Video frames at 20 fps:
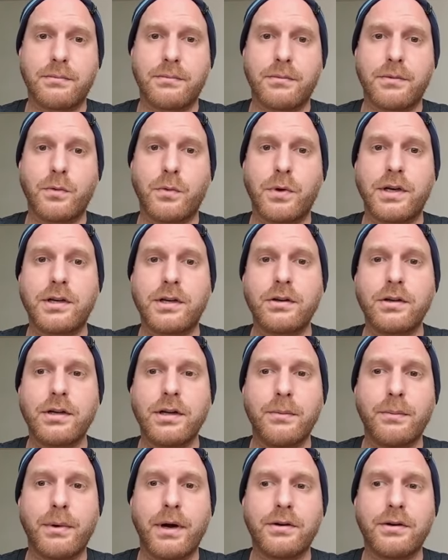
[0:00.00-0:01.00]
we're talking
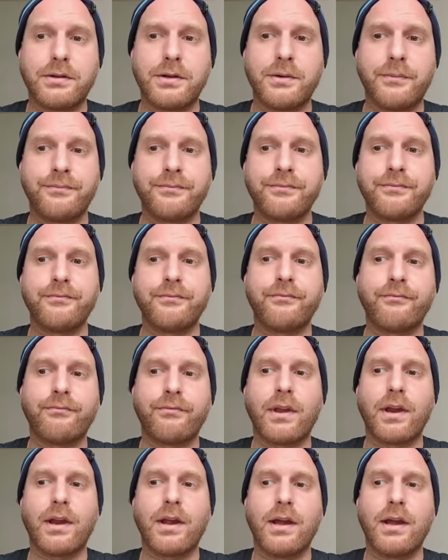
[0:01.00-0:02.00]
about.
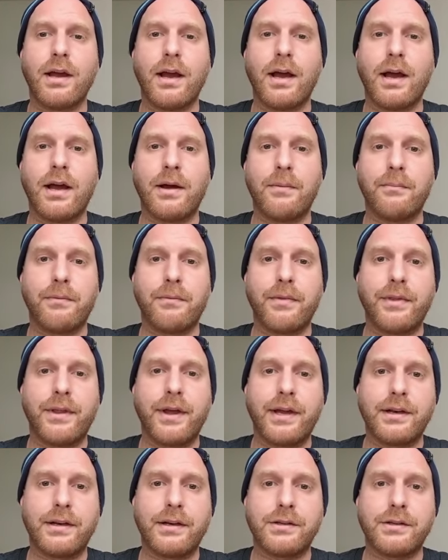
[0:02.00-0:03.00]

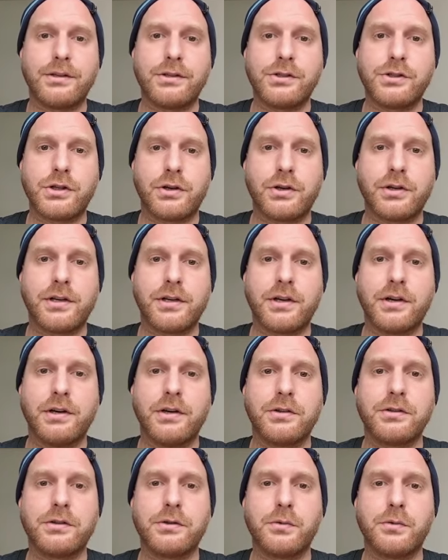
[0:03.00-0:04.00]
Then shortly go
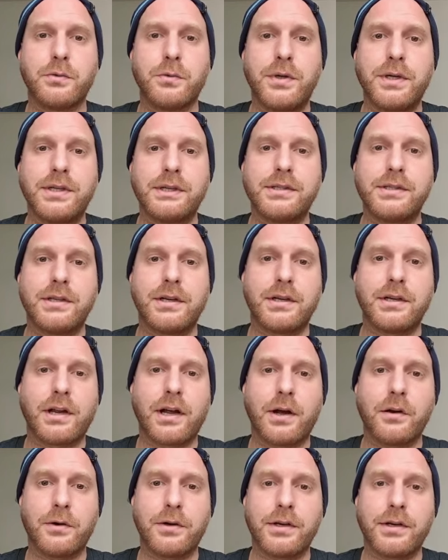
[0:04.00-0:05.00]
into recent and
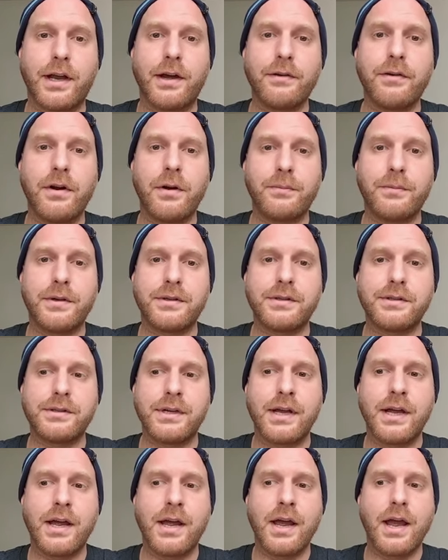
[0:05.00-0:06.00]
current development,
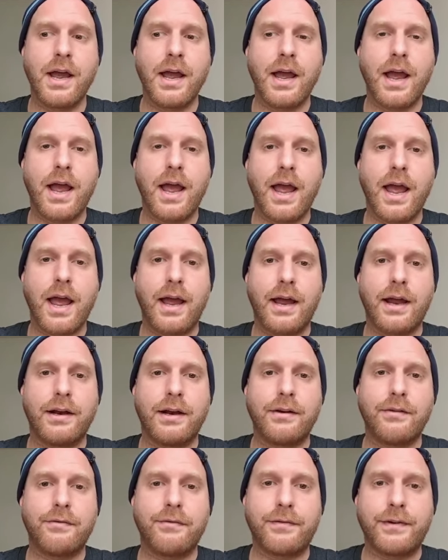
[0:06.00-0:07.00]

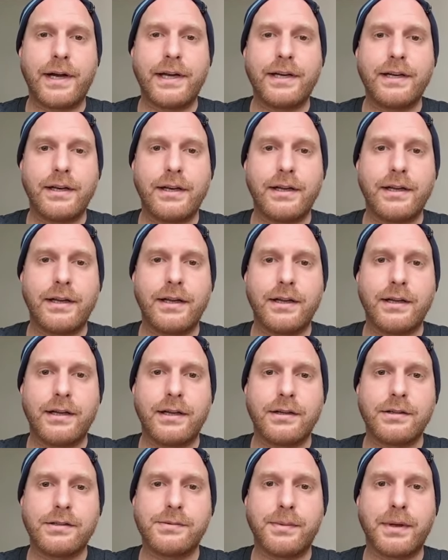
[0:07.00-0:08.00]
and
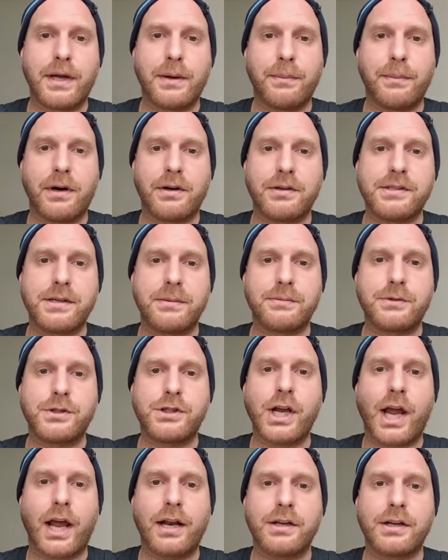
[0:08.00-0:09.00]
finally speak about some
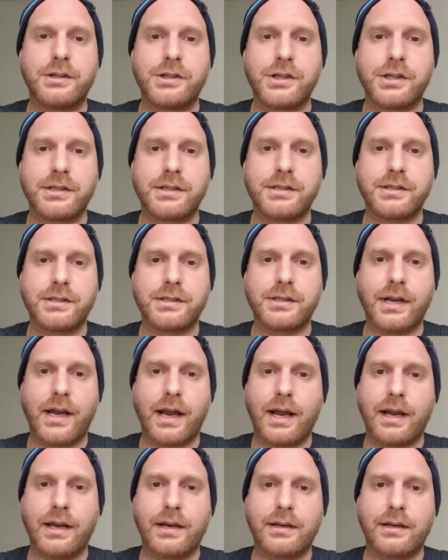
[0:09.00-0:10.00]
challenges
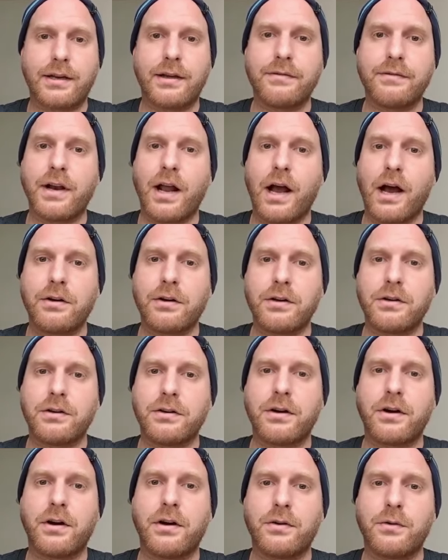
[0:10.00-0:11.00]
and give an
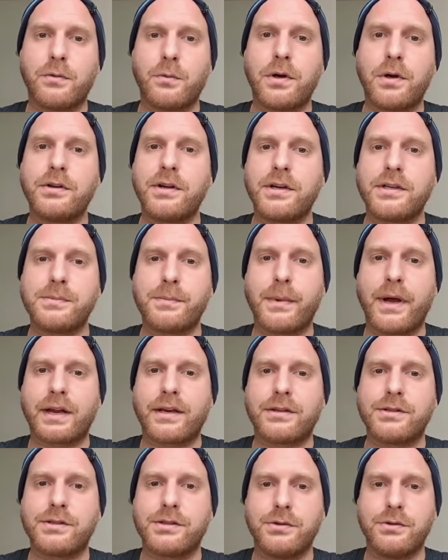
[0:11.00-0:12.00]
outlook on what to
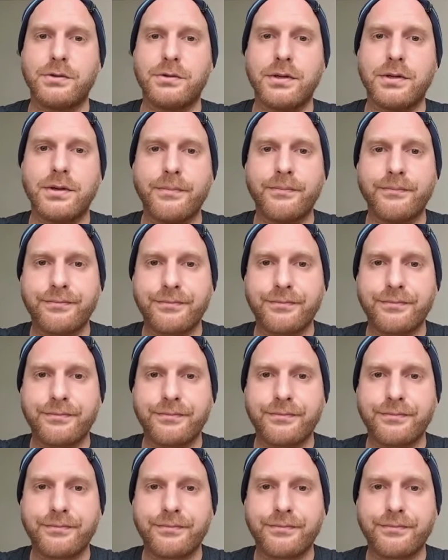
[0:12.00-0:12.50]
expect soon.